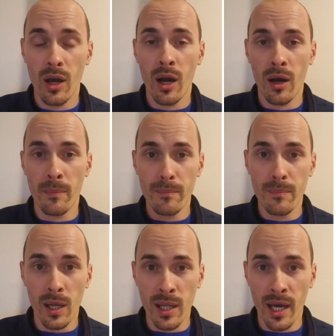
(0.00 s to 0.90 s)

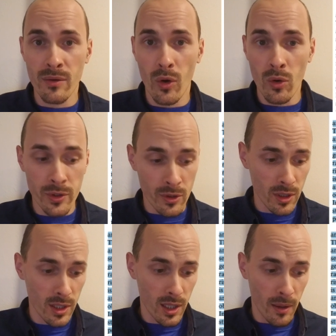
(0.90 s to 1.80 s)
a lot of
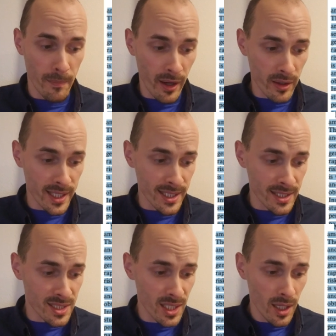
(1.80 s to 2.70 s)
older
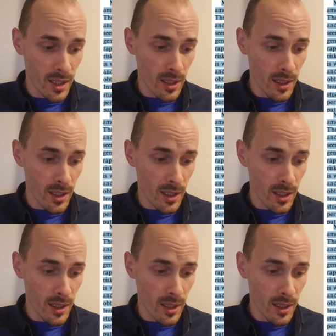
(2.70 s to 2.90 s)
Americans,